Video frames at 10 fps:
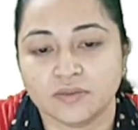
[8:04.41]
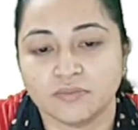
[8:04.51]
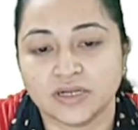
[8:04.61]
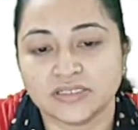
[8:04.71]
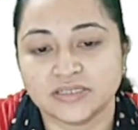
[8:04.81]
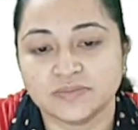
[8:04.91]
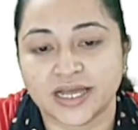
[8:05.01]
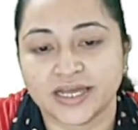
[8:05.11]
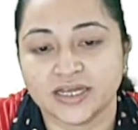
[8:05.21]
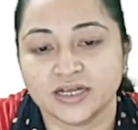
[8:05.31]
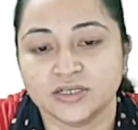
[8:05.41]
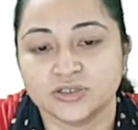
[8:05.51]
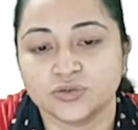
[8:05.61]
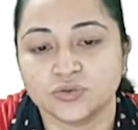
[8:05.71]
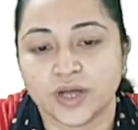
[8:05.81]
multiply
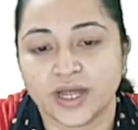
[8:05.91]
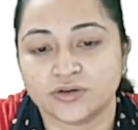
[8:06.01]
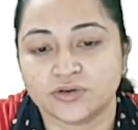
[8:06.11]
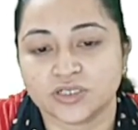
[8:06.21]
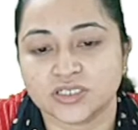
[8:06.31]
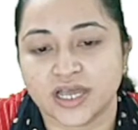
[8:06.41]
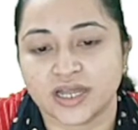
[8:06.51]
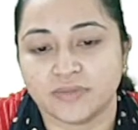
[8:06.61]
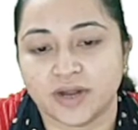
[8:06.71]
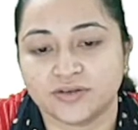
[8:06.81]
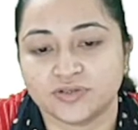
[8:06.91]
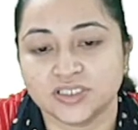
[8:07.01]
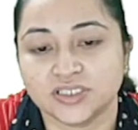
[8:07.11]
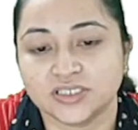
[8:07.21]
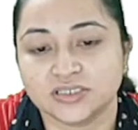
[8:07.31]
two n cross n
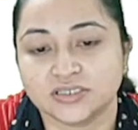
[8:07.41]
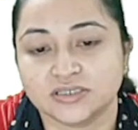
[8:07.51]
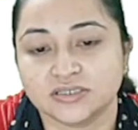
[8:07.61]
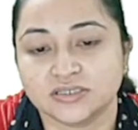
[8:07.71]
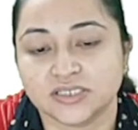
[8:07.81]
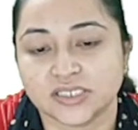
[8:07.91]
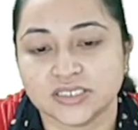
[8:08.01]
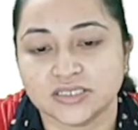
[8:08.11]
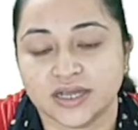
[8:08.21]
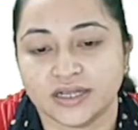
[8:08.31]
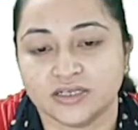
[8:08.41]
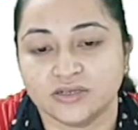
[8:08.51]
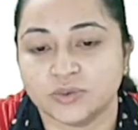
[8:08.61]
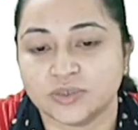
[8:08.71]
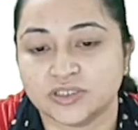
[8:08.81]
matrices, and
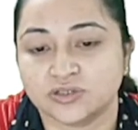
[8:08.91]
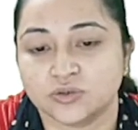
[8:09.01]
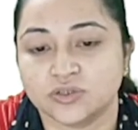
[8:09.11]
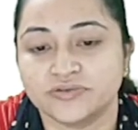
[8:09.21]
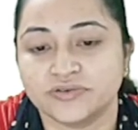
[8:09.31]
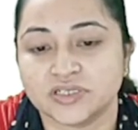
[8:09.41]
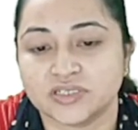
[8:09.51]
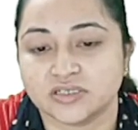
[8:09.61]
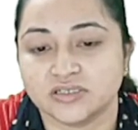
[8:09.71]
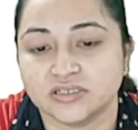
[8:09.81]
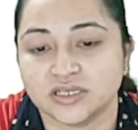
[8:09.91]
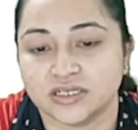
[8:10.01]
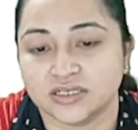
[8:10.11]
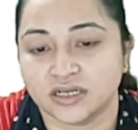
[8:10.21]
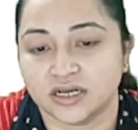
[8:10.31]
we will store the result
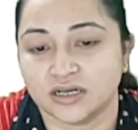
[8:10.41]
in